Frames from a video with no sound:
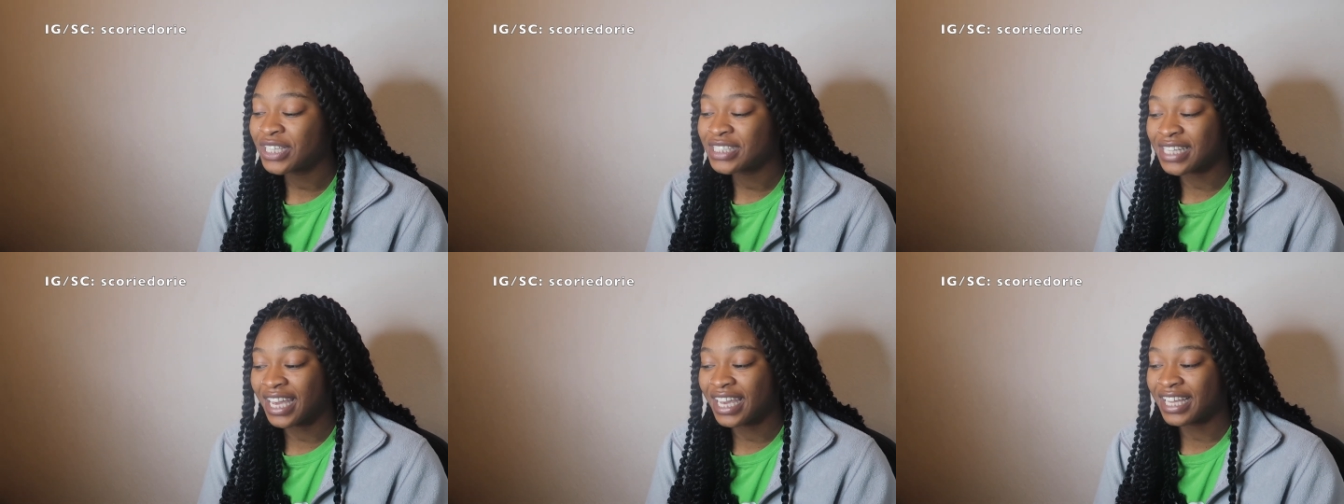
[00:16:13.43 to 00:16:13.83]

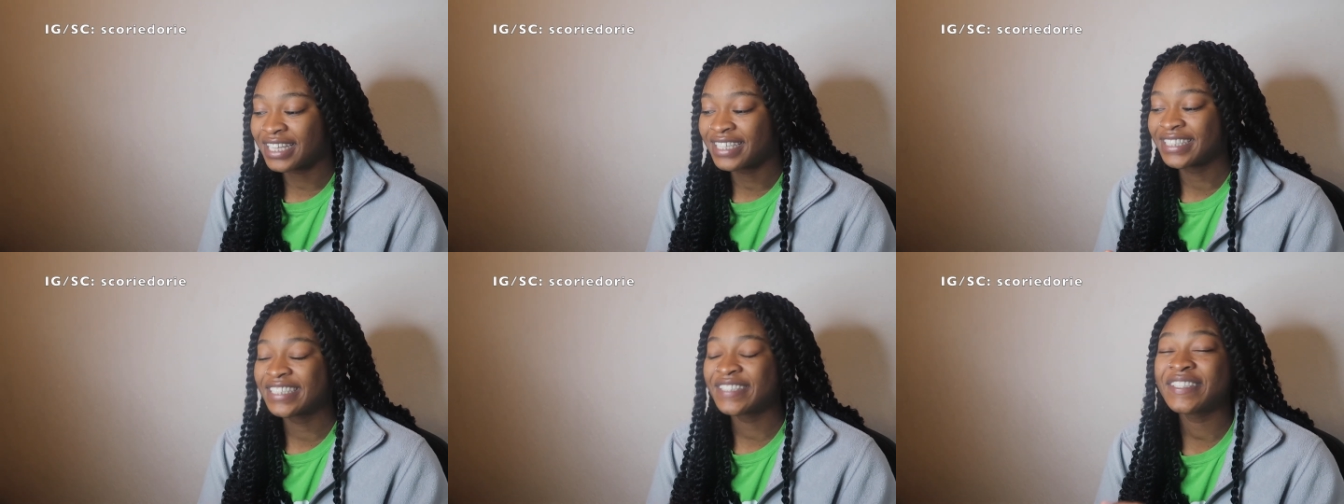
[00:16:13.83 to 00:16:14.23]
His like
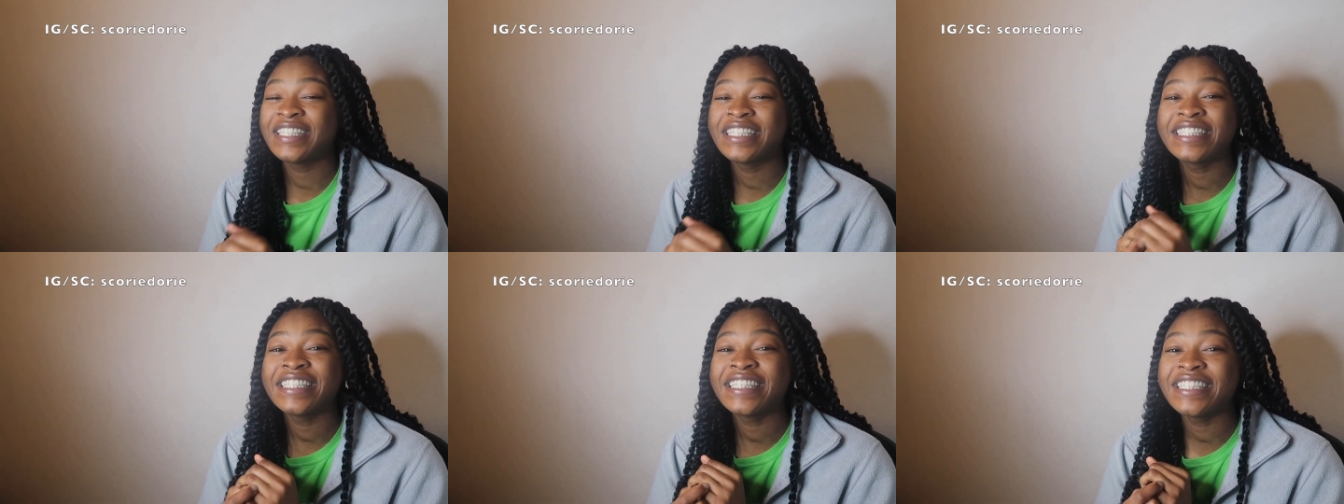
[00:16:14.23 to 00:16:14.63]

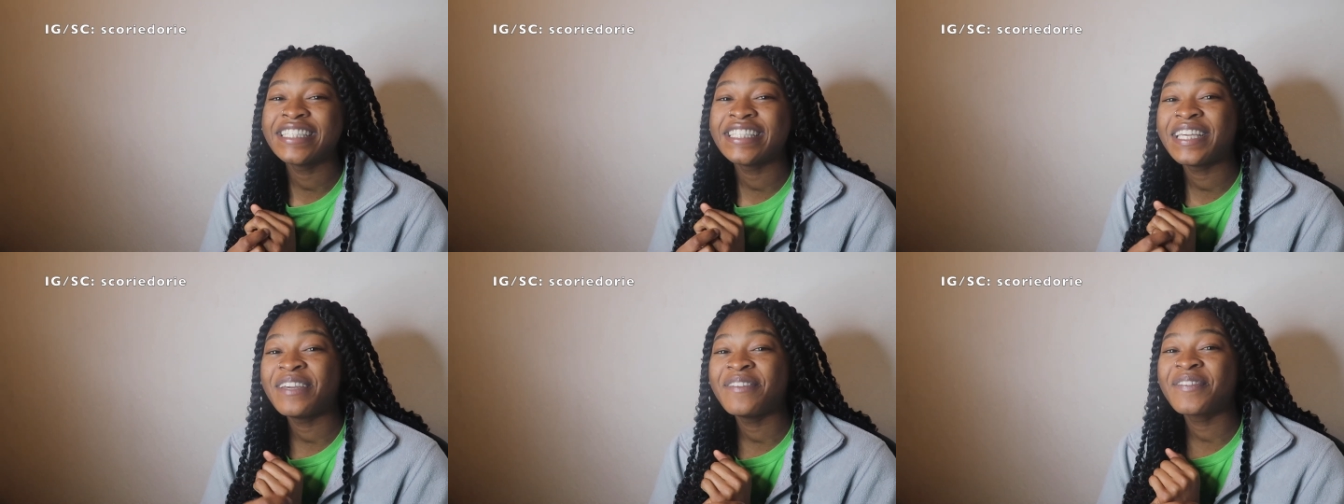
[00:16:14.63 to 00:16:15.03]
with his
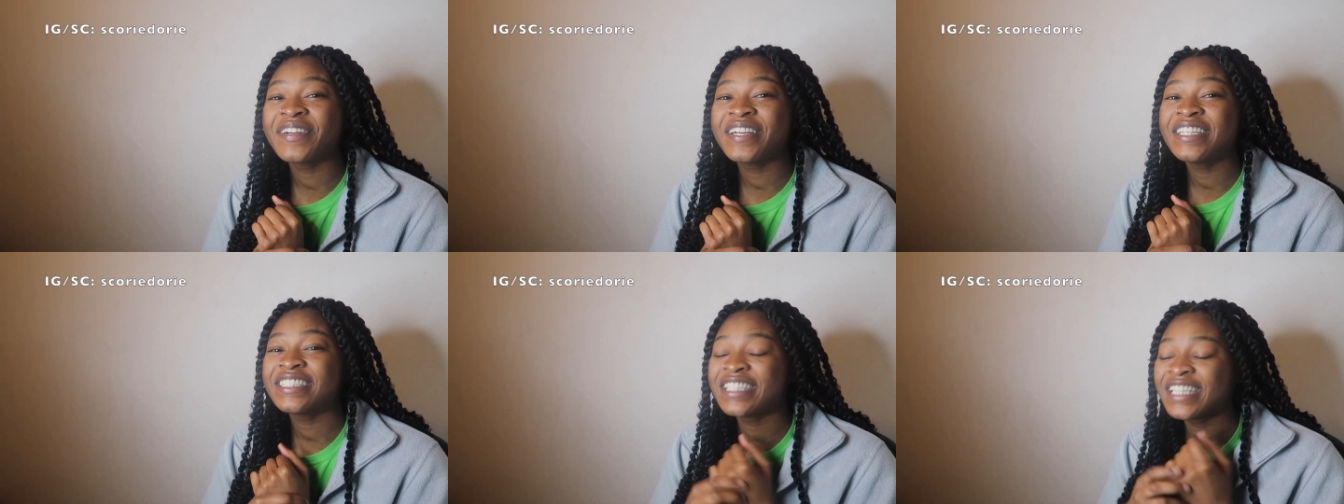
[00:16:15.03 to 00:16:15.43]
little
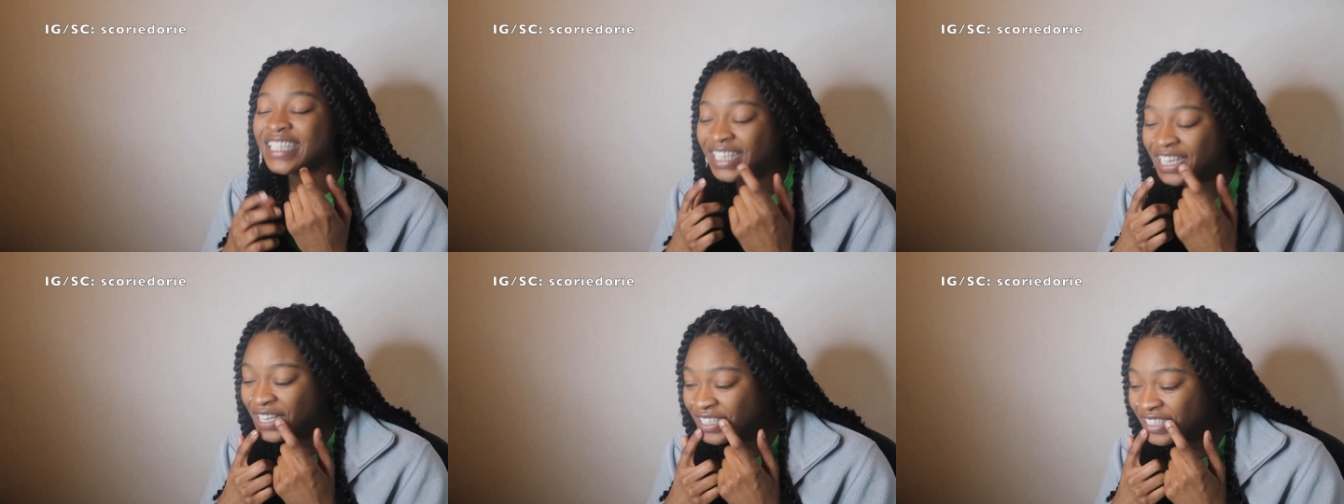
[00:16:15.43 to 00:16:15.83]
teethers and
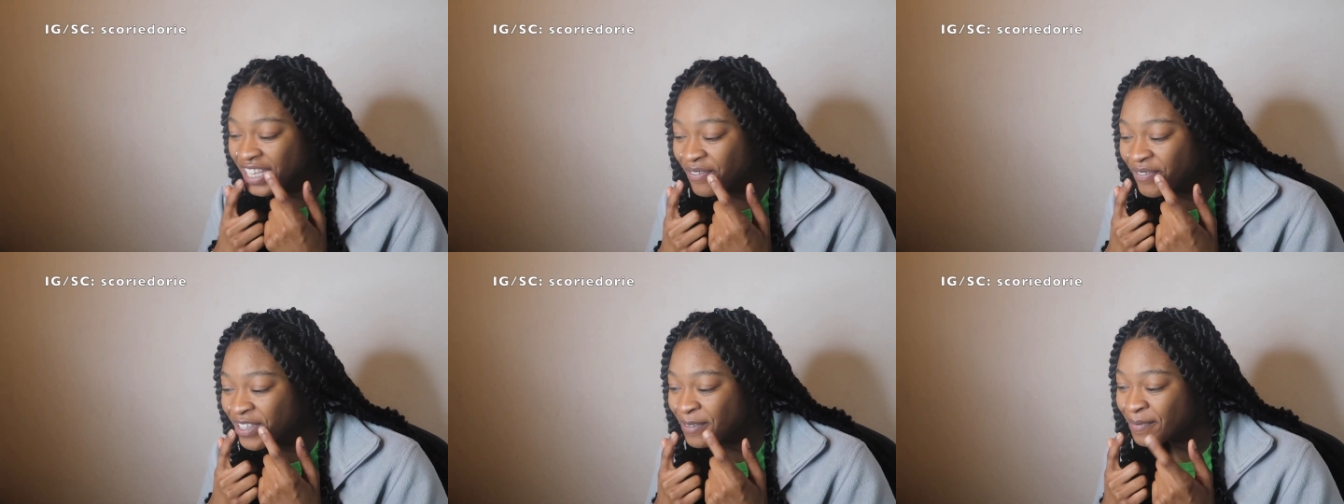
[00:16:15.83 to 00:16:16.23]
his little
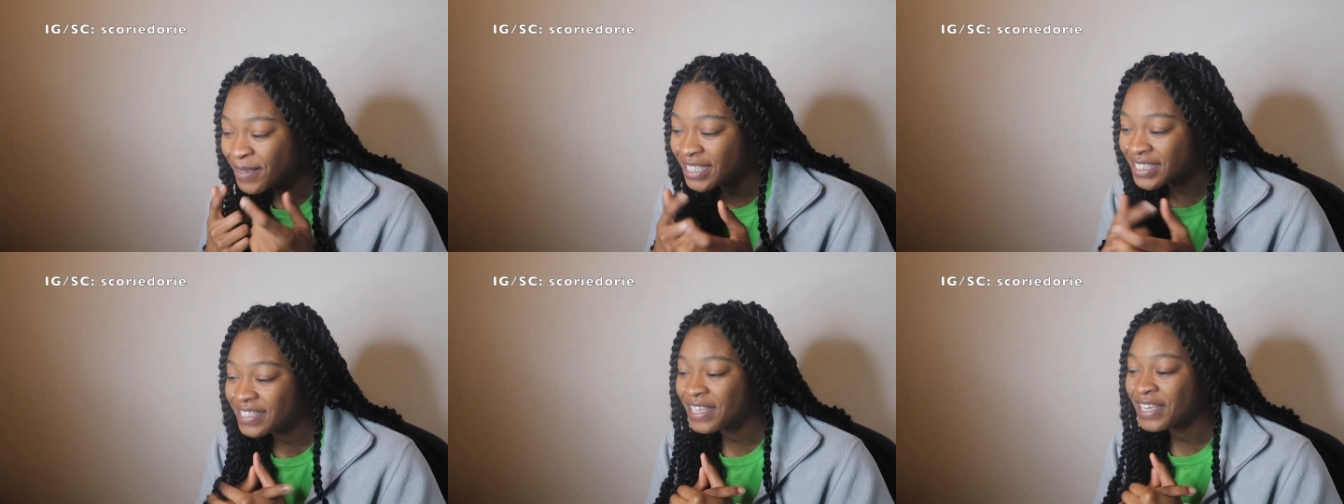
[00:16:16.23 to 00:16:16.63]
teeth is
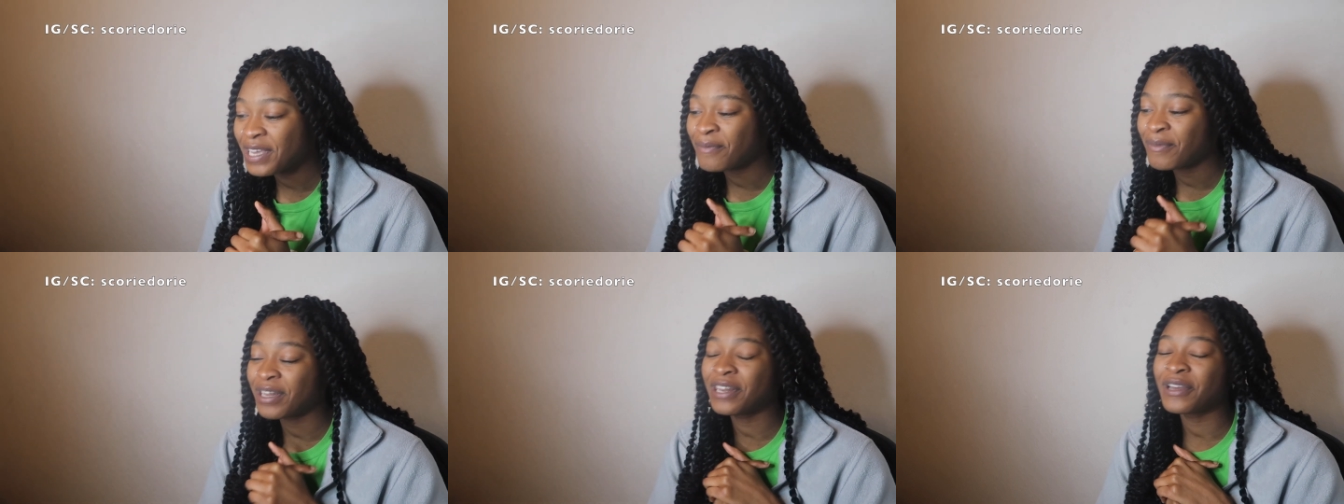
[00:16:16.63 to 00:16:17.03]
missing
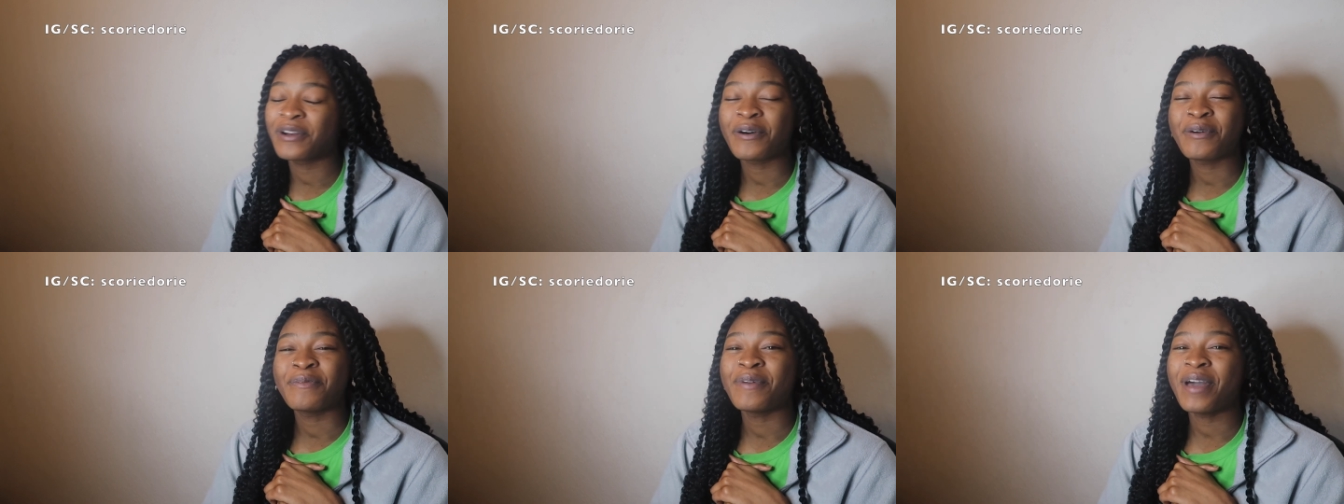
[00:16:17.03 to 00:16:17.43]
him a
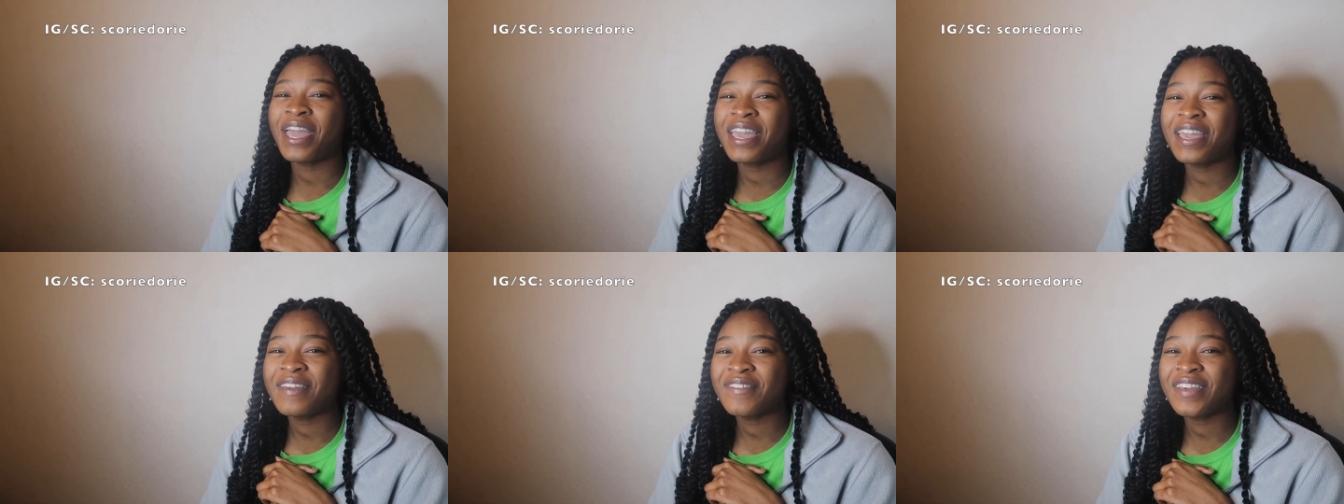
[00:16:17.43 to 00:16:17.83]
little
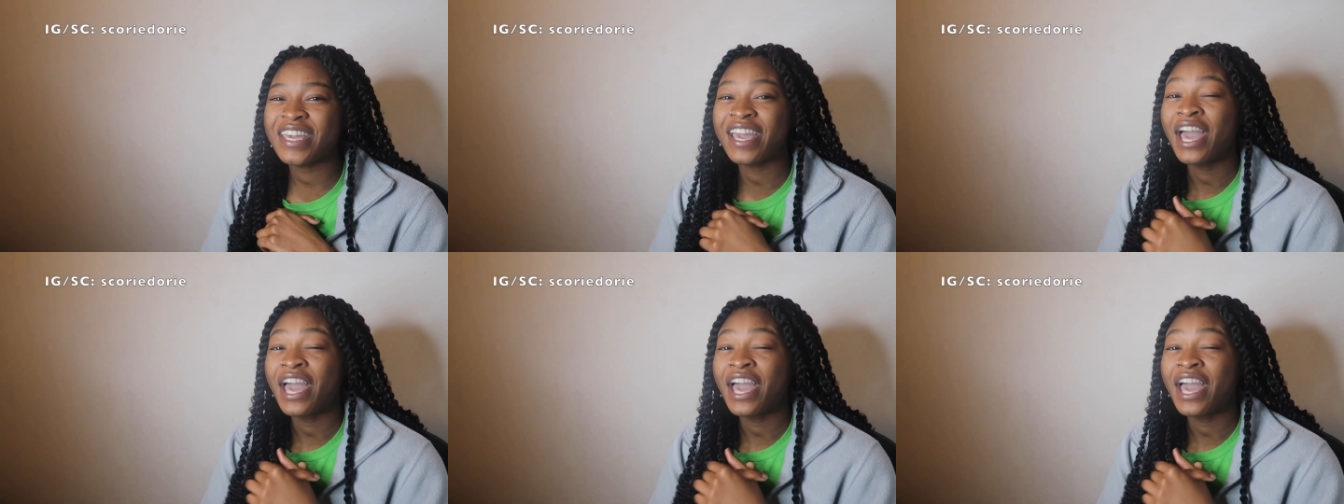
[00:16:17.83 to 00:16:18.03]
baby